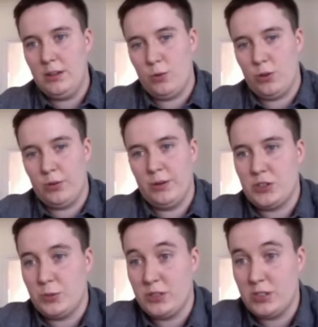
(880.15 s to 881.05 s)
more
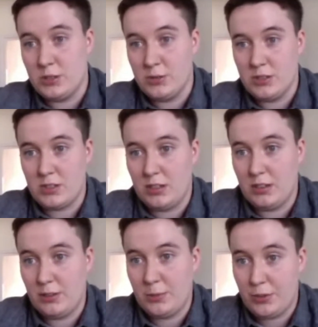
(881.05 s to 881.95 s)
commercial instruments. I think
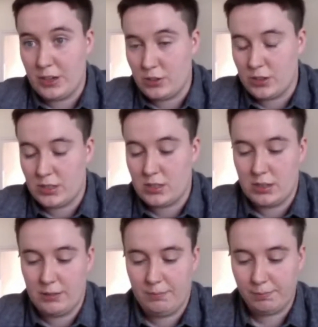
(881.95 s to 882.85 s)
that'd be really interesting.